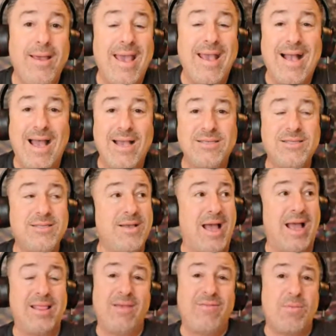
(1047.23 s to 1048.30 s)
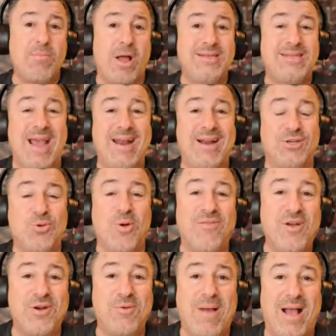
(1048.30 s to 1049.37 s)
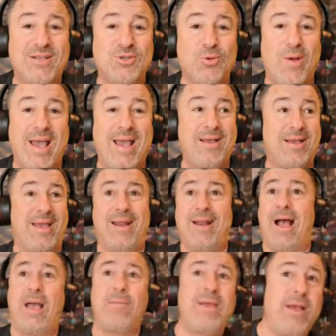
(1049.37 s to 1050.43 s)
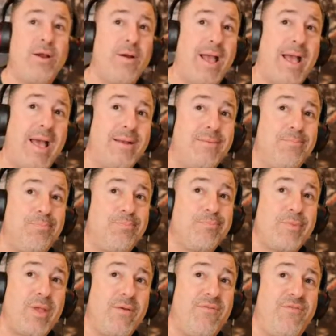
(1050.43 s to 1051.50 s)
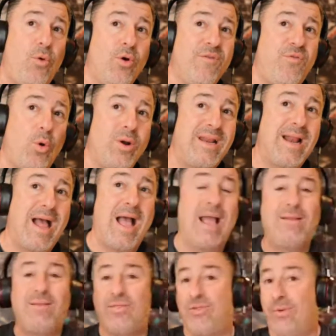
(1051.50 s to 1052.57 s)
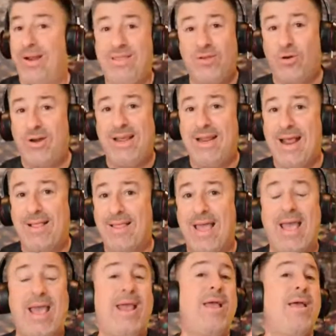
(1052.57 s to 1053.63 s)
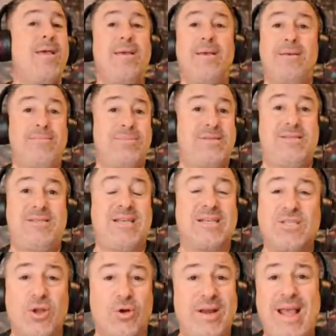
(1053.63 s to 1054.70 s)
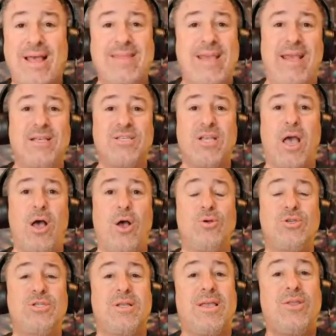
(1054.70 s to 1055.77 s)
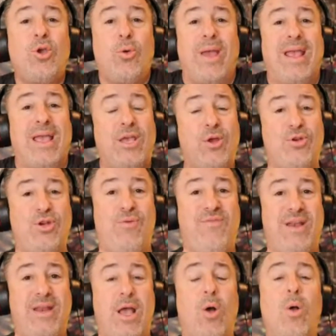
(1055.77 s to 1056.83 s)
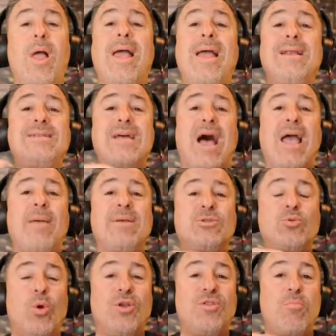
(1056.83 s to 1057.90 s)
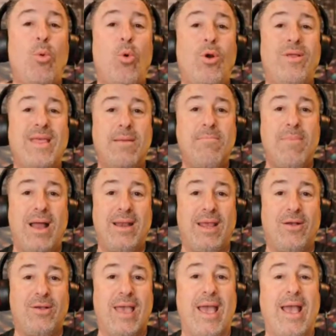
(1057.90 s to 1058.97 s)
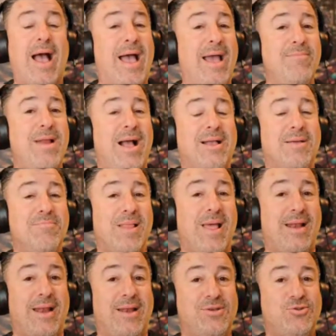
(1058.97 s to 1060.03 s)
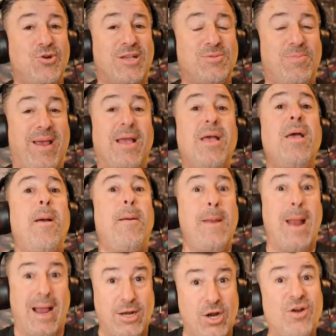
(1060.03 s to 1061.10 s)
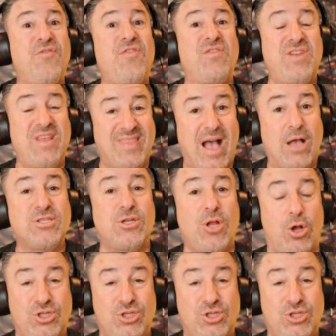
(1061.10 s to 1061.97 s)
Hey guys, I live in Montana, 1200 miles away, and I'm here at 449, 330 in LA, 630 on the East Coast doing a YouTube video. Time is worth more than money. Okay. I am not complaining. Trust me. $950,000.